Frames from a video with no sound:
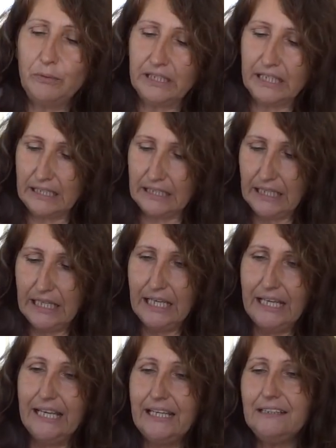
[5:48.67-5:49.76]
beginning.
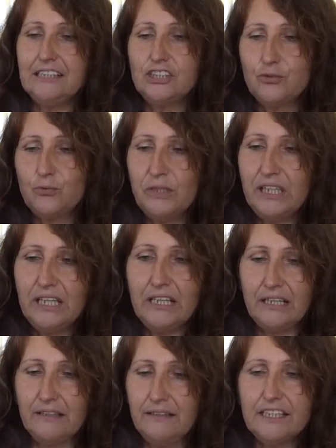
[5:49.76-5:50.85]
It is
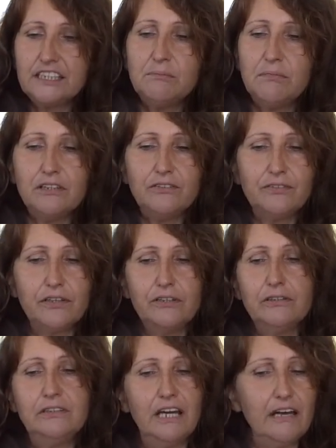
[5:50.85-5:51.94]
really this month for
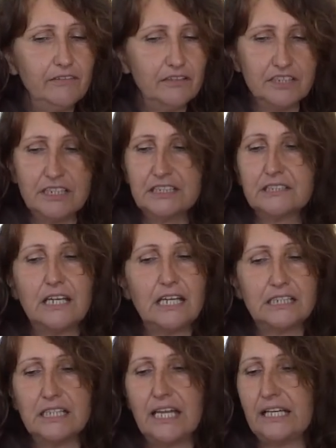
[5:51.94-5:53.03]
you, Taurus.
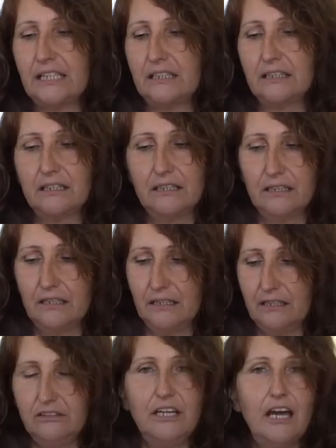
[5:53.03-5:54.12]
It's like
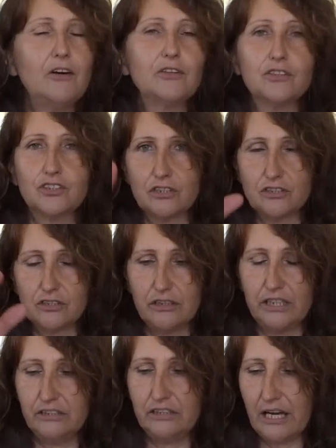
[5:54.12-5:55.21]

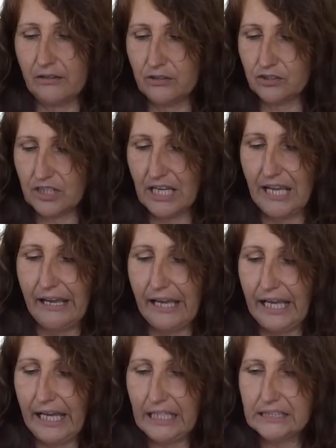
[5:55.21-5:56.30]
Taurus.
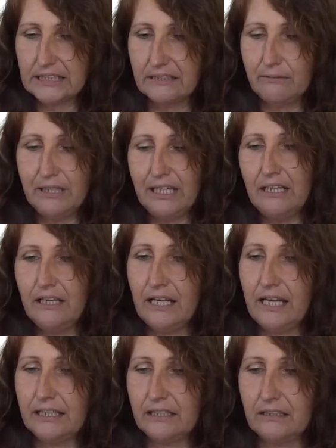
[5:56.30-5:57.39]
It's really
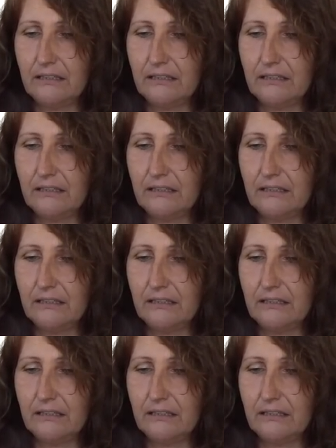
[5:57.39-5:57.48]
like